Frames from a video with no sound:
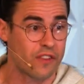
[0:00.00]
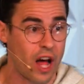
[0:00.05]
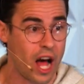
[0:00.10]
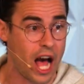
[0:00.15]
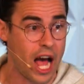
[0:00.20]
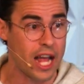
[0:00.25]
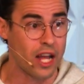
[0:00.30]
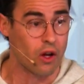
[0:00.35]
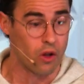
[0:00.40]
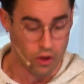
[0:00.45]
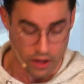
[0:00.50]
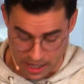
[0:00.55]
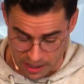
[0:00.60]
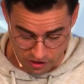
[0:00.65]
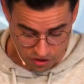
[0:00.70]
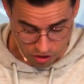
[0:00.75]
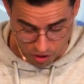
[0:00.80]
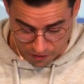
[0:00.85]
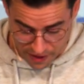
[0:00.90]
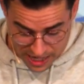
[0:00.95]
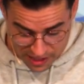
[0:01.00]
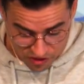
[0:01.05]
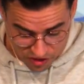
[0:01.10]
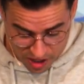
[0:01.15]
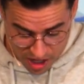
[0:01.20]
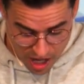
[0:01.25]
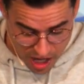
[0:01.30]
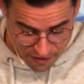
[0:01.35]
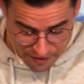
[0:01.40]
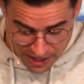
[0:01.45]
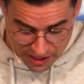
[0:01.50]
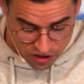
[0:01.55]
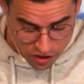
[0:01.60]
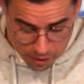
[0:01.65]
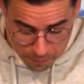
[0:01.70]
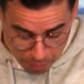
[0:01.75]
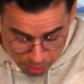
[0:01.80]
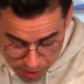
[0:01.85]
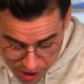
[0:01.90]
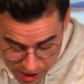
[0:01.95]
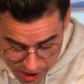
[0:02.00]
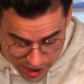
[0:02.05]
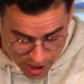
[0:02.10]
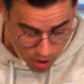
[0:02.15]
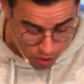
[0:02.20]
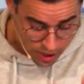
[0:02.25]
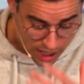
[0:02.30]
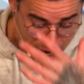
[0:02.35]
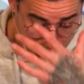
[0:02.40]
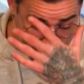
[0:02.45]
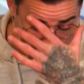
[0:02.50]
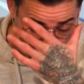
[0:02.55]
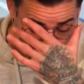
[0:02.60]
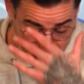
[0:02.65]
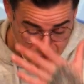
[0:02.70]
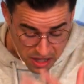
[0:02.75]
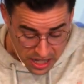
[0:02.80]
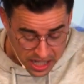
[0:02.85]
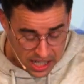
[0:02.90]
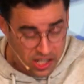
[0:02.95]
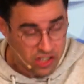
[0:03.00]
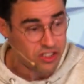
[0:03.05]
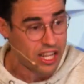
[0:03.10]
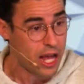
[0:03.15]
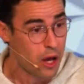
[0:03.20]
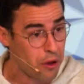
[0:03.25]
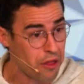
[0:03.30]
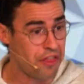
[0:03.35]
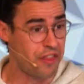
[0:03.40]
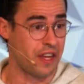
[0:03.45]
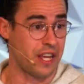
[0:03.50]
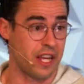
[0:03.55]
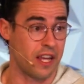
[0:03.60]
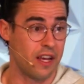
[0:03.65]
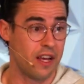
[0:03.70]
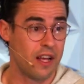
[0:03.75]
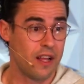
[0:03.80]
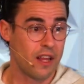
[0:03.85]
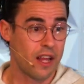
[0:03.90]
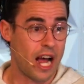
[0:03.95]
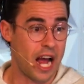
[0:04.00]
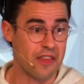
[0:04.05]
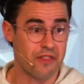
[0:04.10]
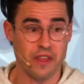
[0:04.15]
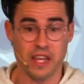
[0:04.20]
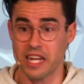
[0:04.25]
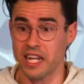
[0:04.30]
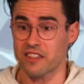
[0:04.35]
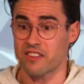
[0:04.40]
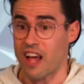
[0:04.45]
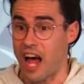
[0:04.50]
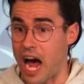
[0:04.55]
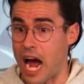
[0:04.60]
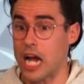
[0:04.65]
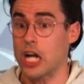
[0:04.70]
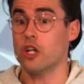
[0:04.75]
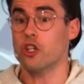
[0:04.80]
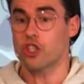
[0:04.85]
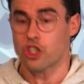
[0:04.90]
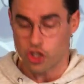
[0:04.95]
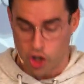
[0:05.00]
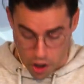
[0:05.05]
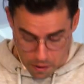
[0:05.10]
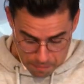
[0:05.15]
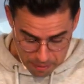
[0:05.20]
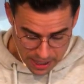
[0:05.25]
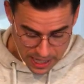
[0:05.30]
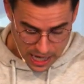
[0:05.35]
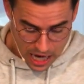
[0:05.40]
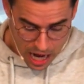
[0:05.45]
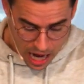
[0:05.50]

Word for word: the aisle. And so that's that's completely okay, and I think it is healthy. I think it's iron sharpening